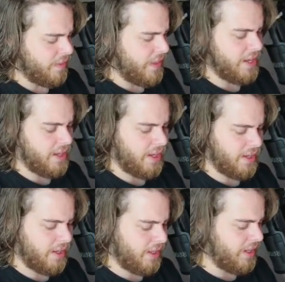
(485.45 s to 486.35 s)
Then
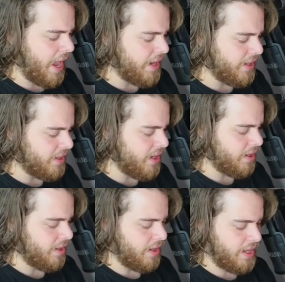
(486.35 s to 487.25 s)
Cannon
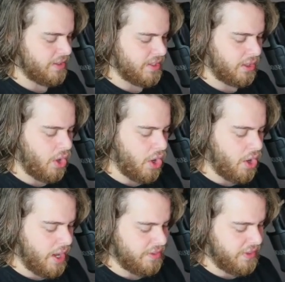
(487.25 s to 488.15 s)
and
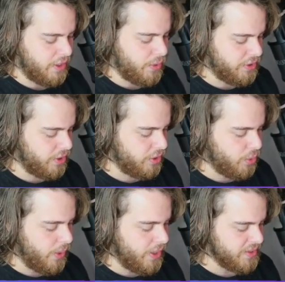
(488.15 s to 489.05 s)
Claw, I think were the new
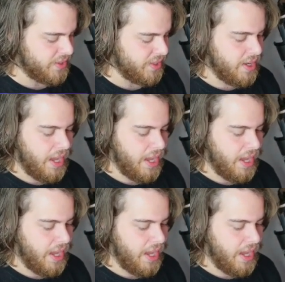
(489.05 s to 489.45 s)
ones.